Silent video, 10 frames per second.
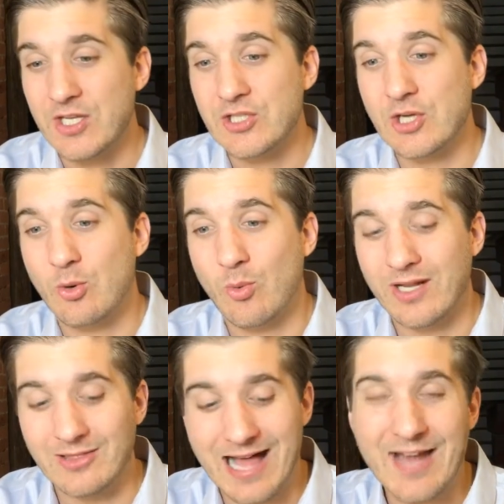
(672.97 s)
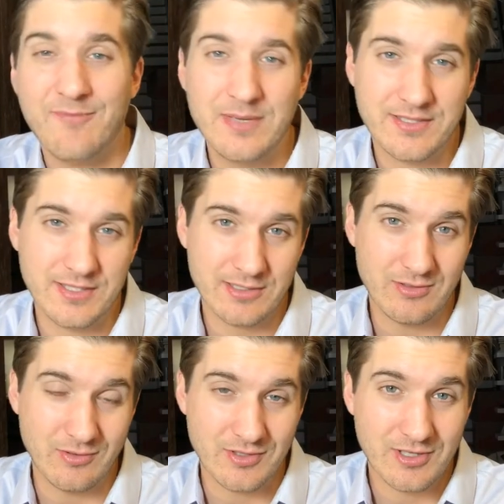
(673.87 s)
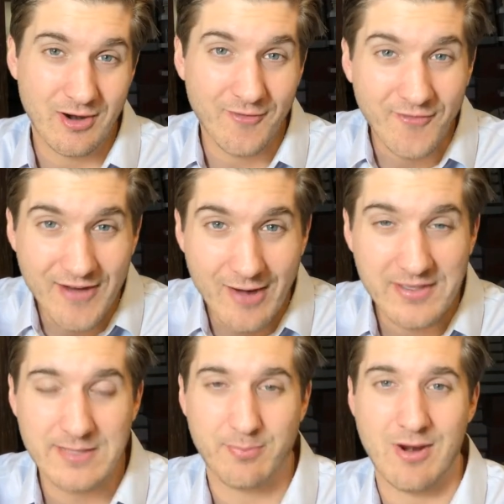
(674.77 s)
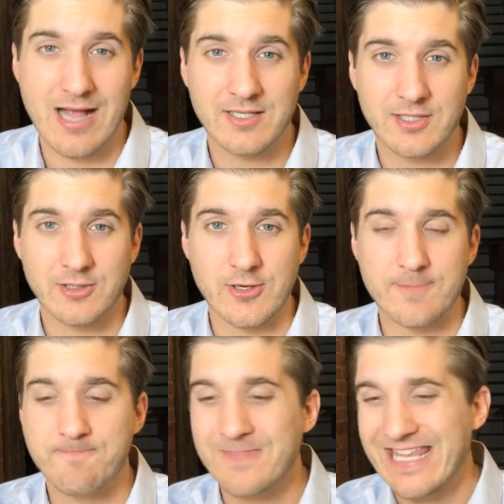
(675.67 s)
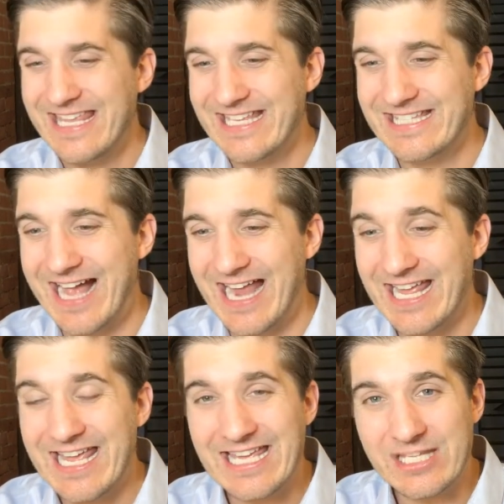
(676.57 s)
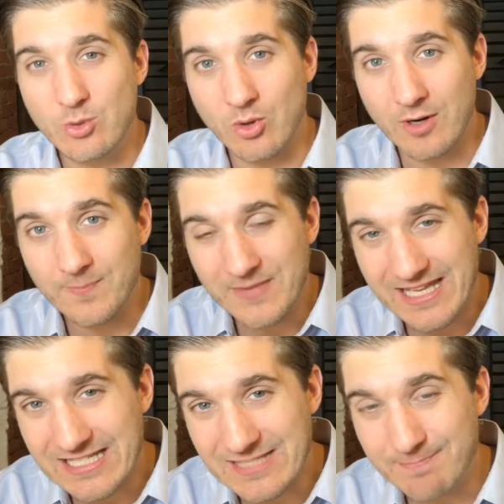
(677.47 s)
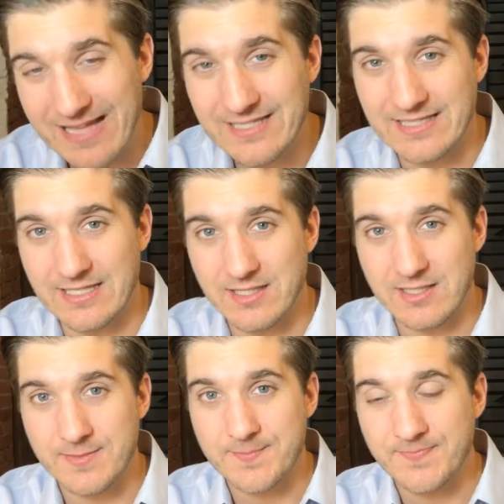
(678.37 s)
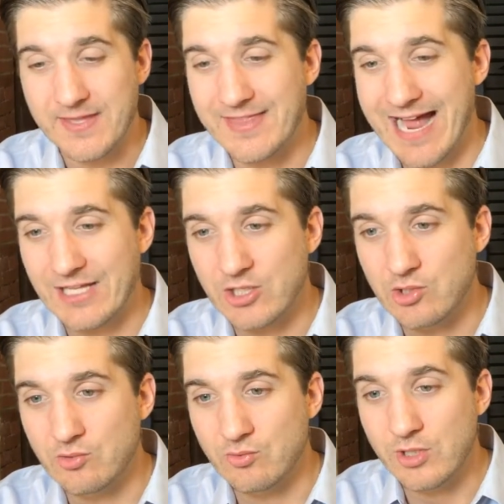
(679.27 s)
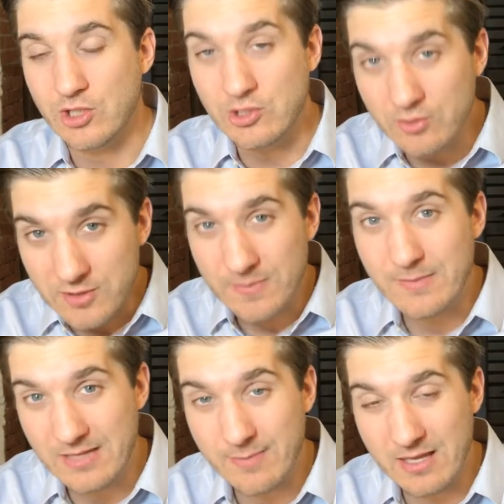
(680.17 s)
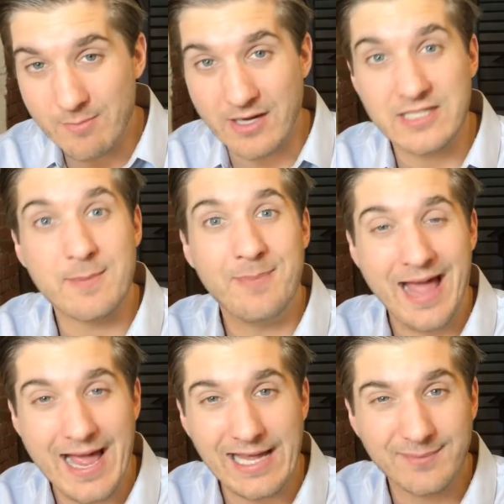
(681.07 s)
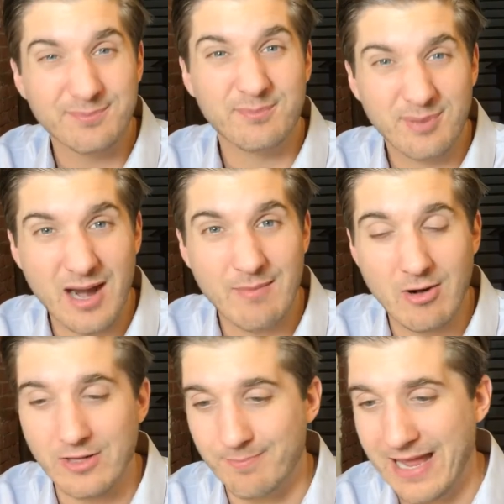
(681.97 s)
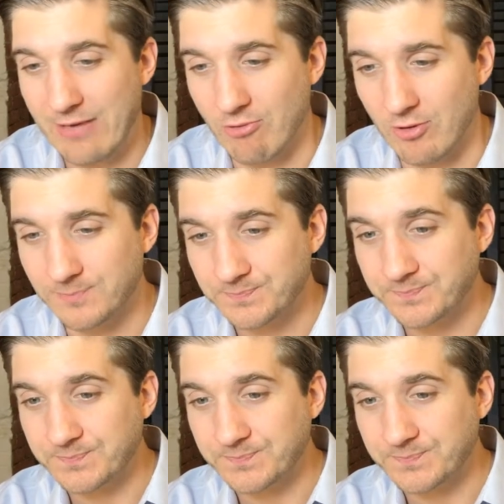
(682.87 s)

So what a lot of business owners are very surprised to learn is that your expenses that you used PPP money to pay, primarily payroll,